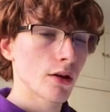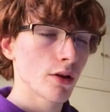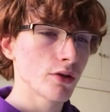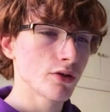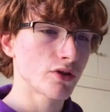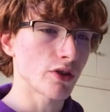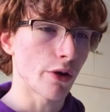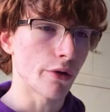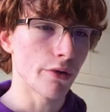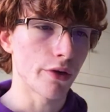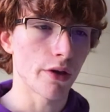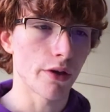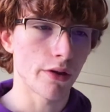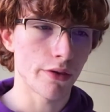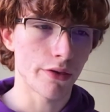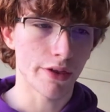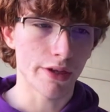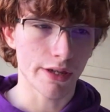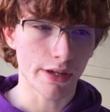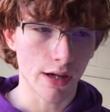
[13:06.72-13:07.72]
so
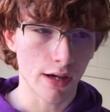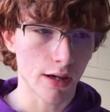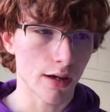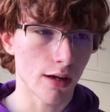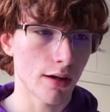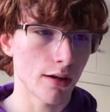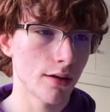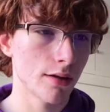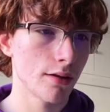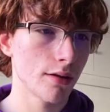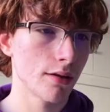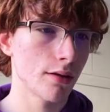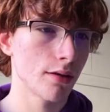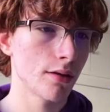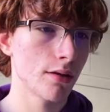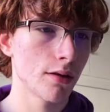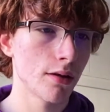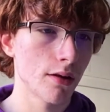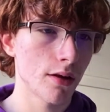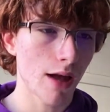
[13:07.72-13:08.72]
that the
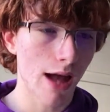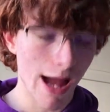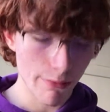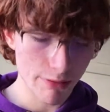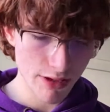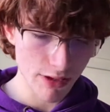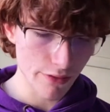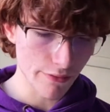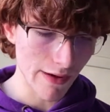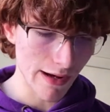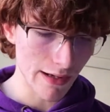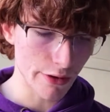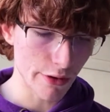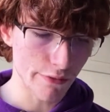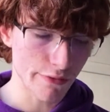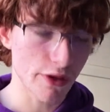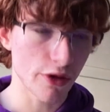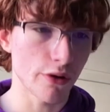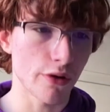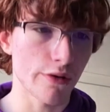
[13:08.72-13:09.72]
absolute value
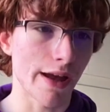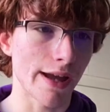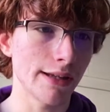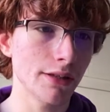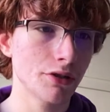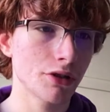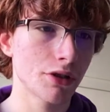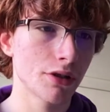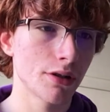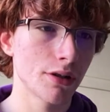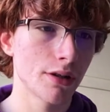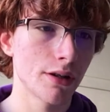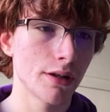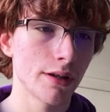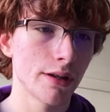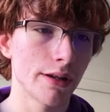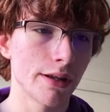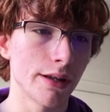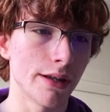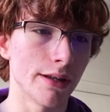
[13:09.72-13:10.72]
of Q of H
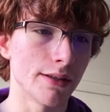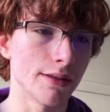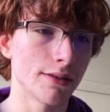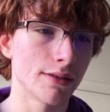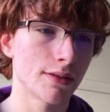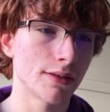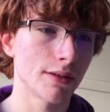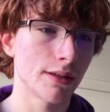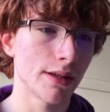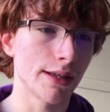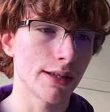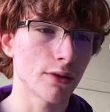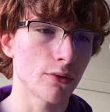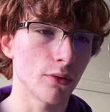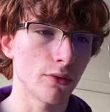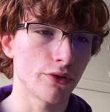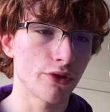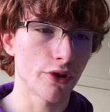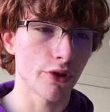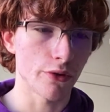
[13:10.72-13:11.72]
is
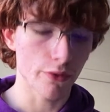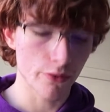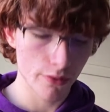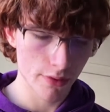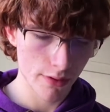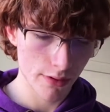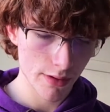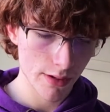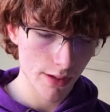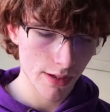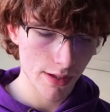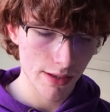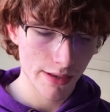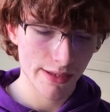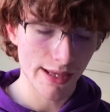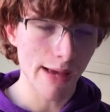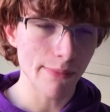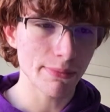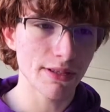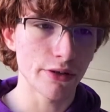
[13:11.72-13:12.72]
equal to
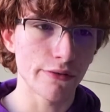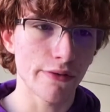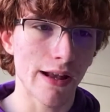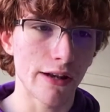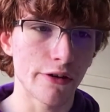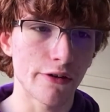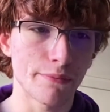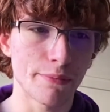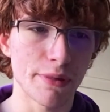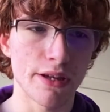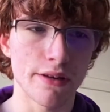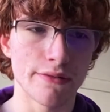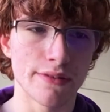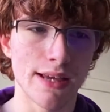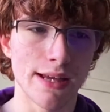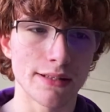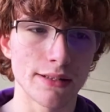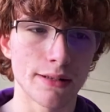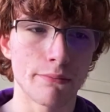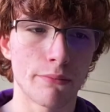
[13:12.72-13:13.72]
the absolute value of P of
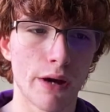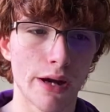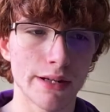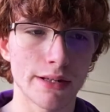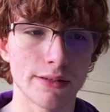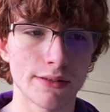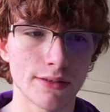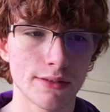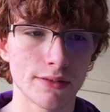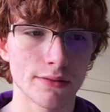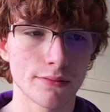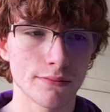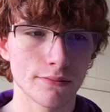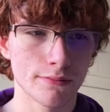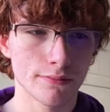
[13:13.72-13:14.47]
Z minus